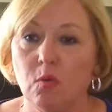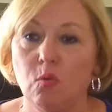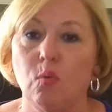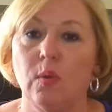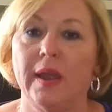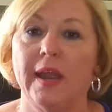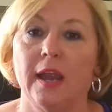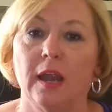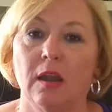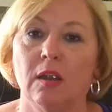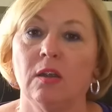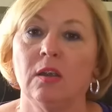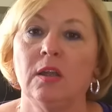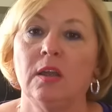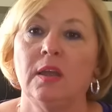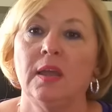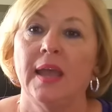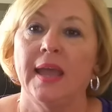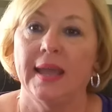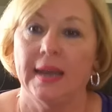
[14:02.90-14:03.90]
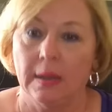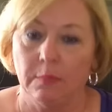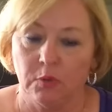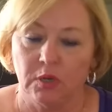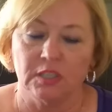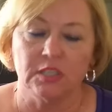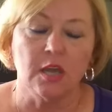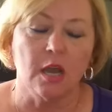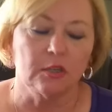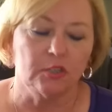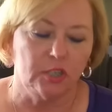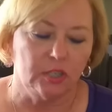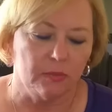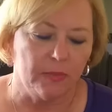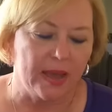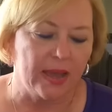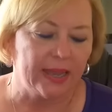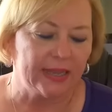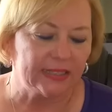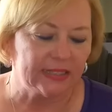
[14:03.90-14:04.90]
aware, and I'm going to talk to you
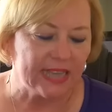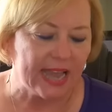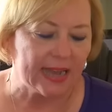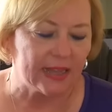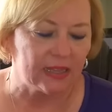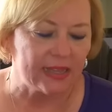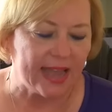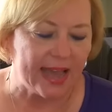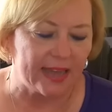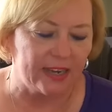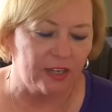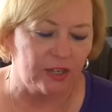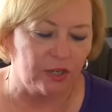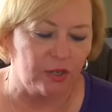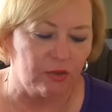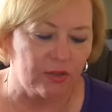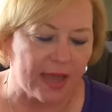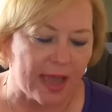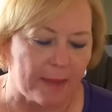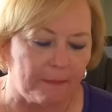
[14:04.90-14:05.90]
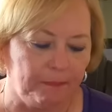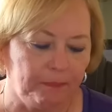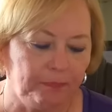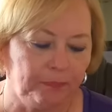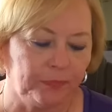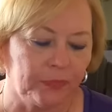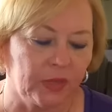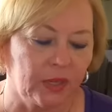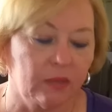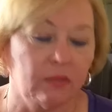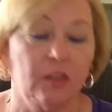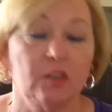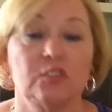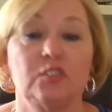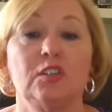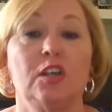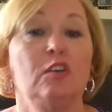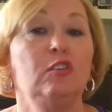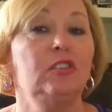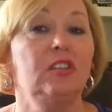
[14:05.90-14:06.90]
about exactly how to do that.
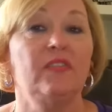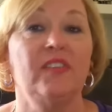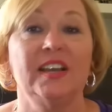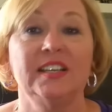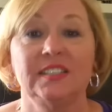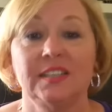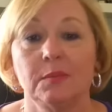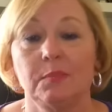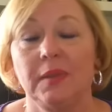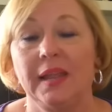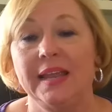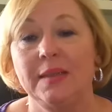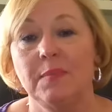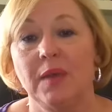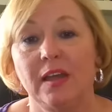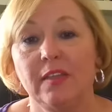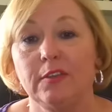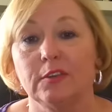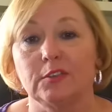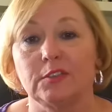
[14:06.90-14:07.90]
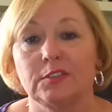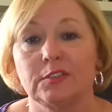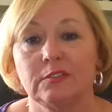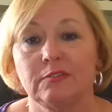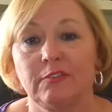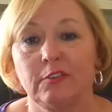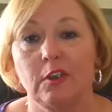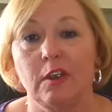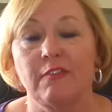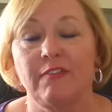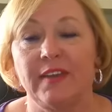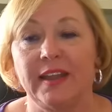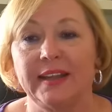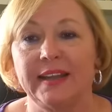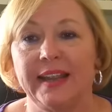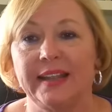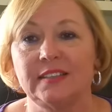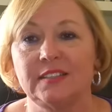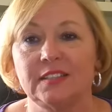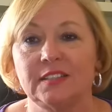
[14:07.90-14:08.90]
There's those of us that blame others for our
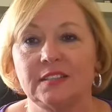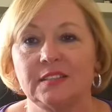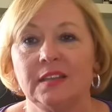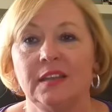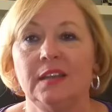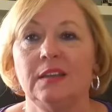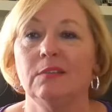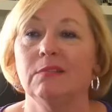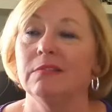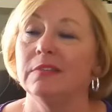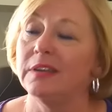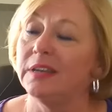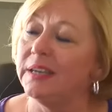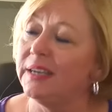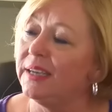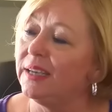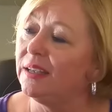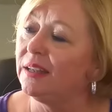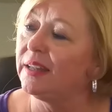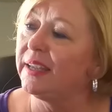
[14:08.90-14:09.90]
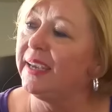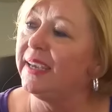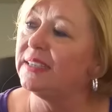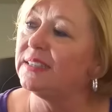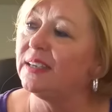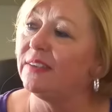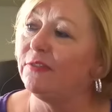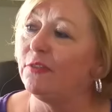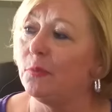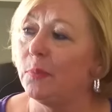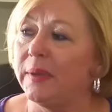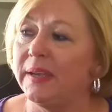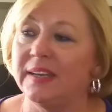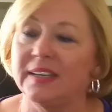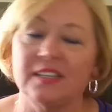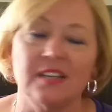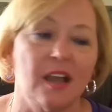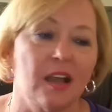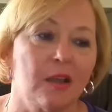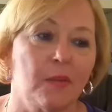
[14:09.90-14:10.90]
finances. Real easy for me
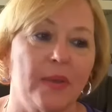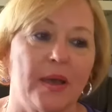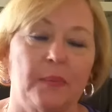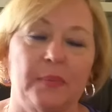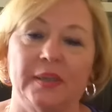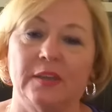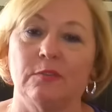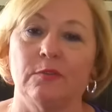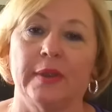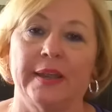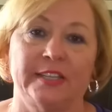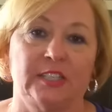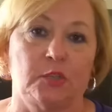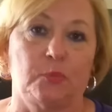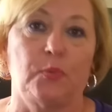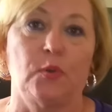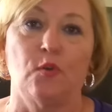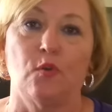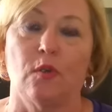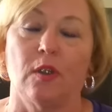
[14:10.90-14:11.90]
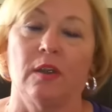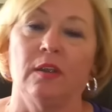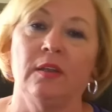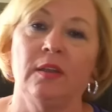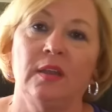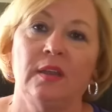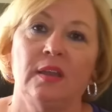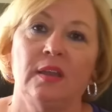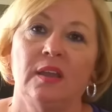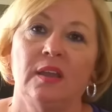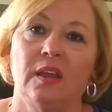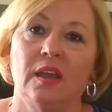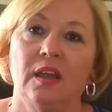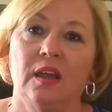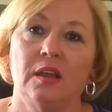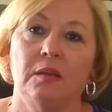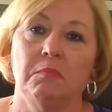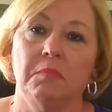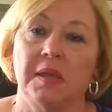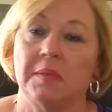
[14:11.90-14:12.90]
to talk about being raised poor.
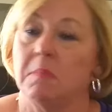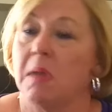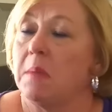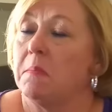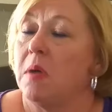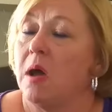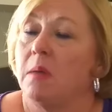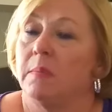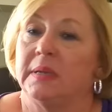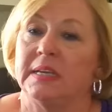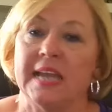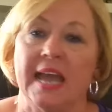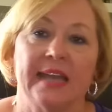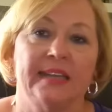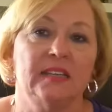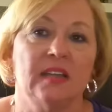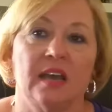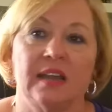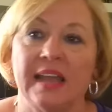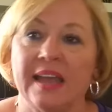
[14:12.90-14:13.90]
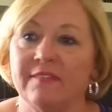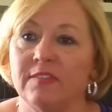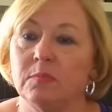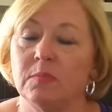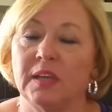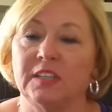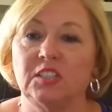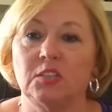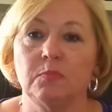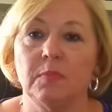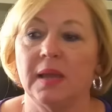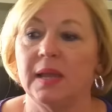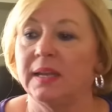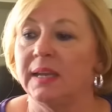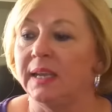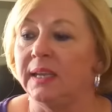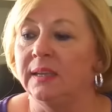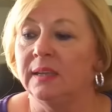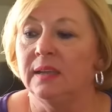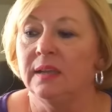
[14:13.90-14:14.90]
And my mom and dad not having much
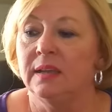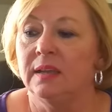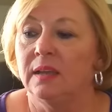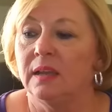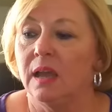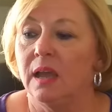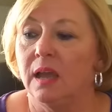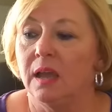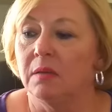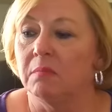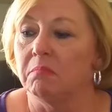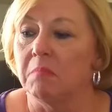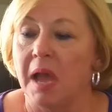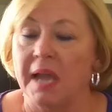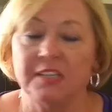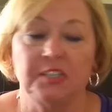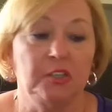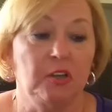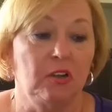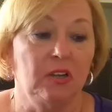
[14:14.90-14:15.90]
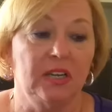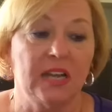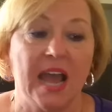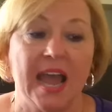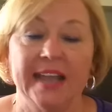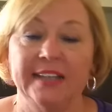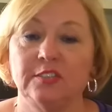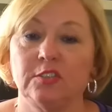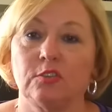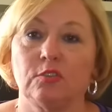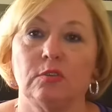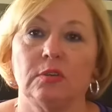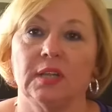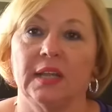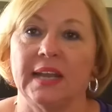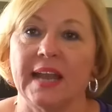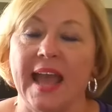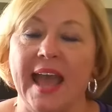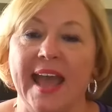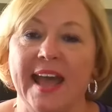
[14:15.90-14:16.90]
money. I started high school
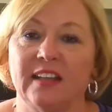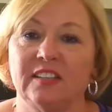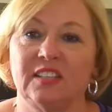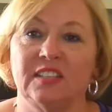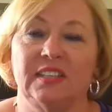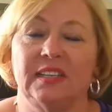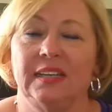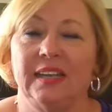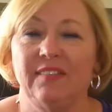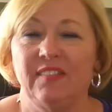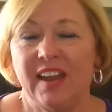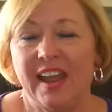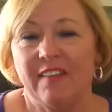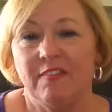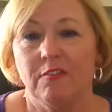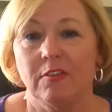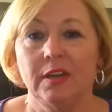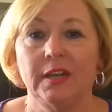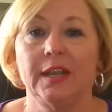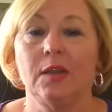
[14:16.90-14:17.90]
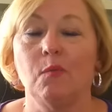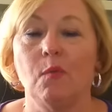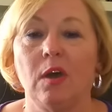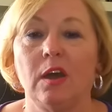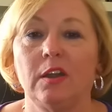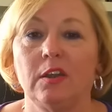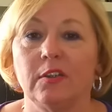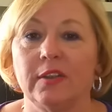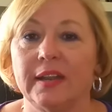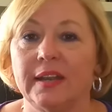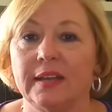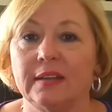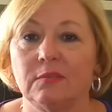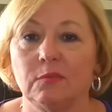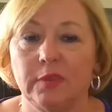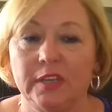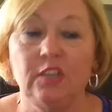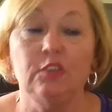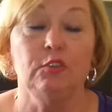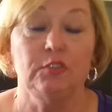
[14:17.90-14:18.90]
in a house that didn't even have running water in it.
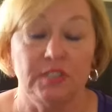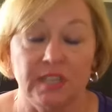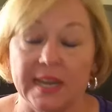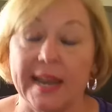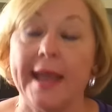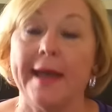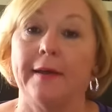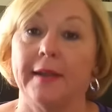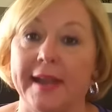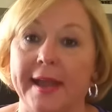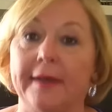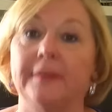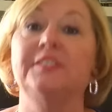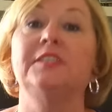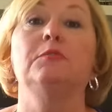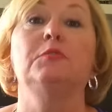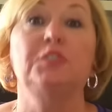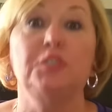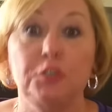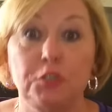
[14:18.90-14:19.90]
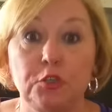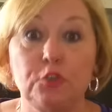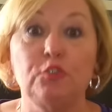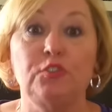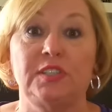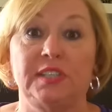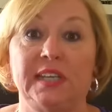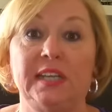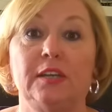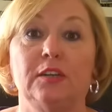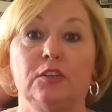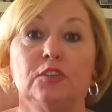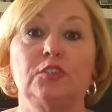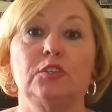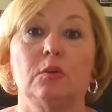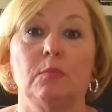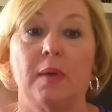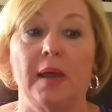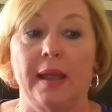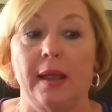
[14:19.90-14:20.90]
We used an outhouse. It was a 2-seater,
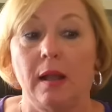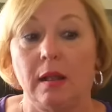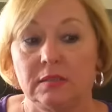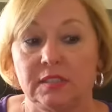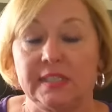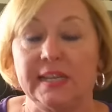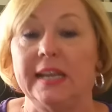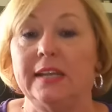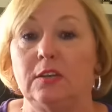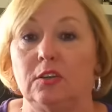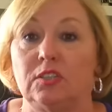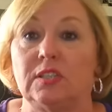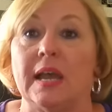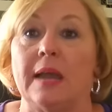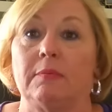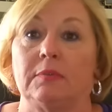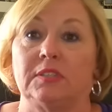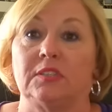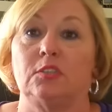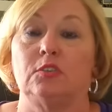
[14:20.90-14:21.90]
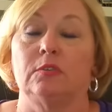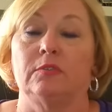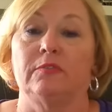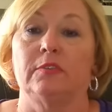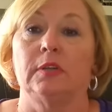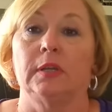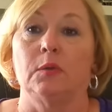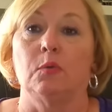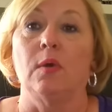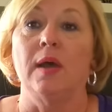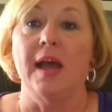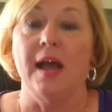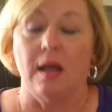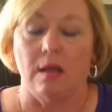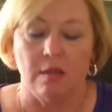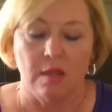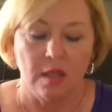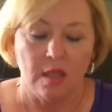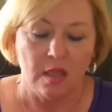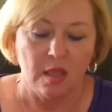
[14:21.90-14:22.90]
so by all standards, I was doing really
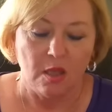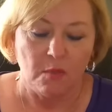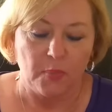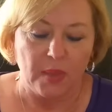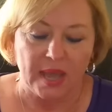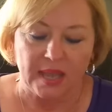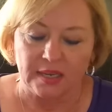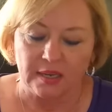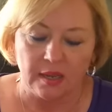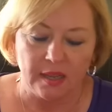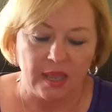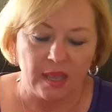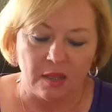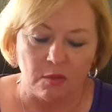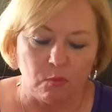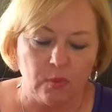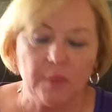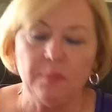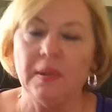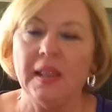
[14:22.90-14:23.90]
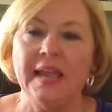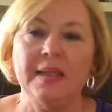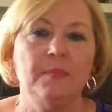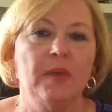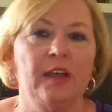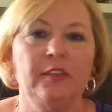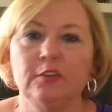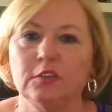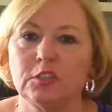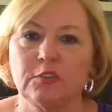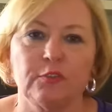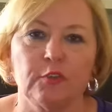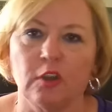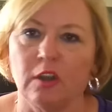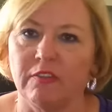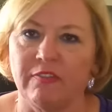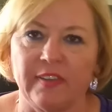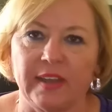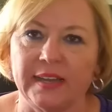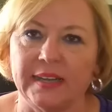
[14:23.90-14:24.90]
well. But we blame others for
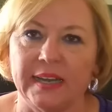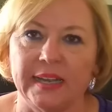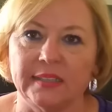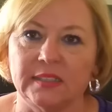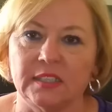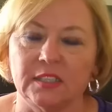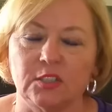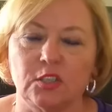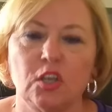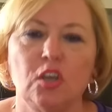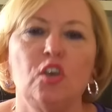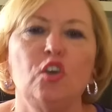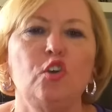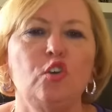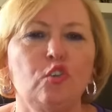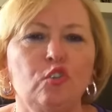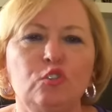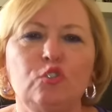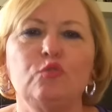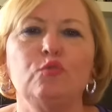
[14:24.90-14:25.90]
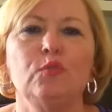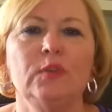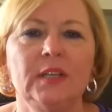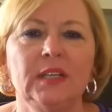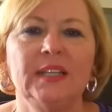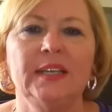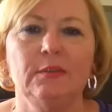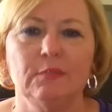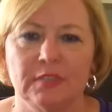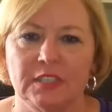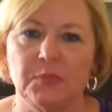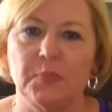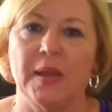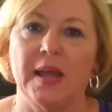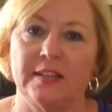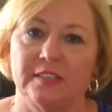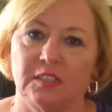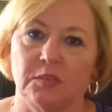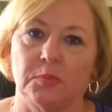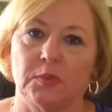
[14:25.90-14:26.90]
our finances. Who's really
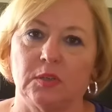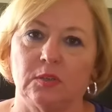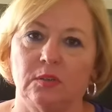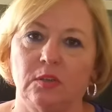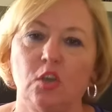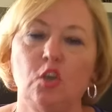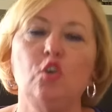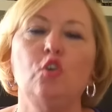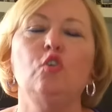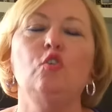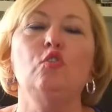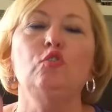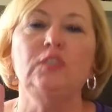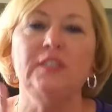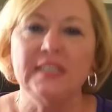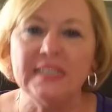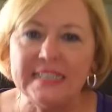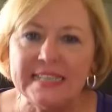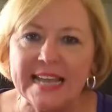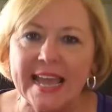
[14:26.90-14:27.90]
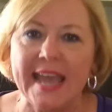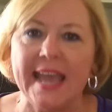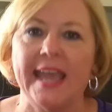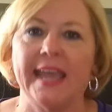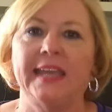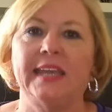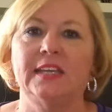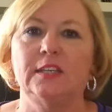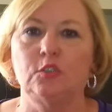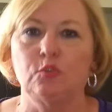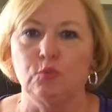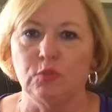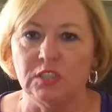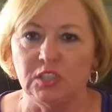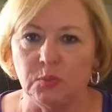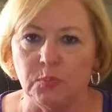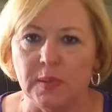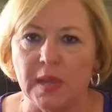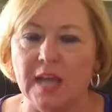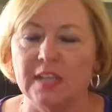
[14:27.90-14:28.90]
responsible? Who today is
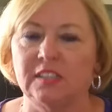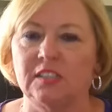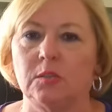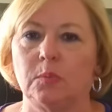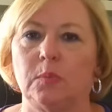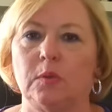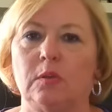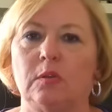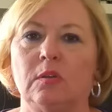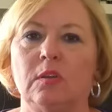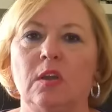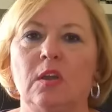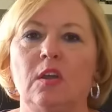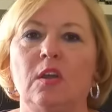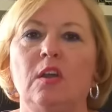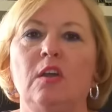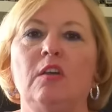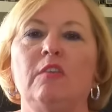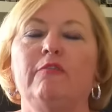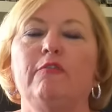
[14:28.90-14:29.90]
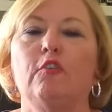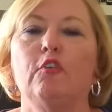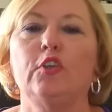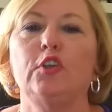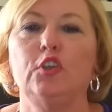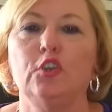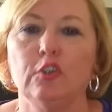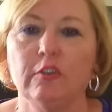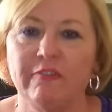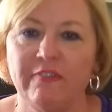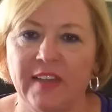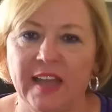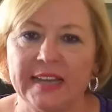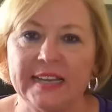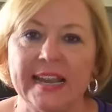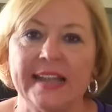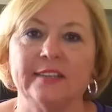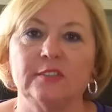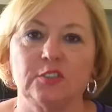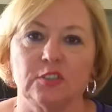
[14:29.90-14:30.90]
responsible for your
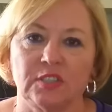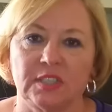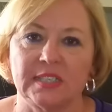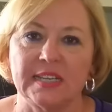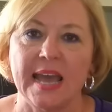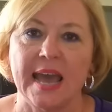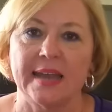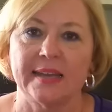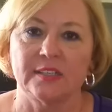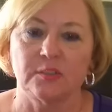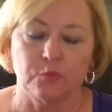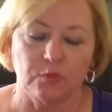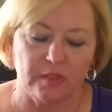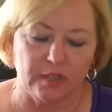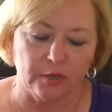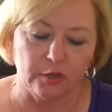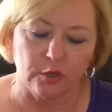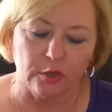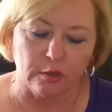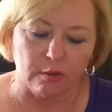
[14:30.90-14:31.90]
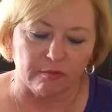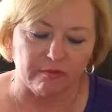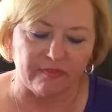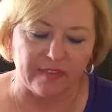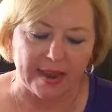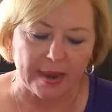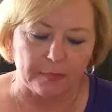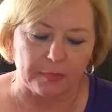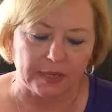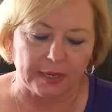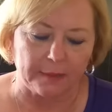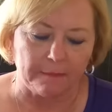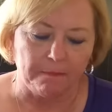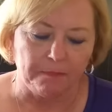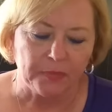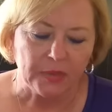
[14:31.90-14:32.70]
financial status within your own family?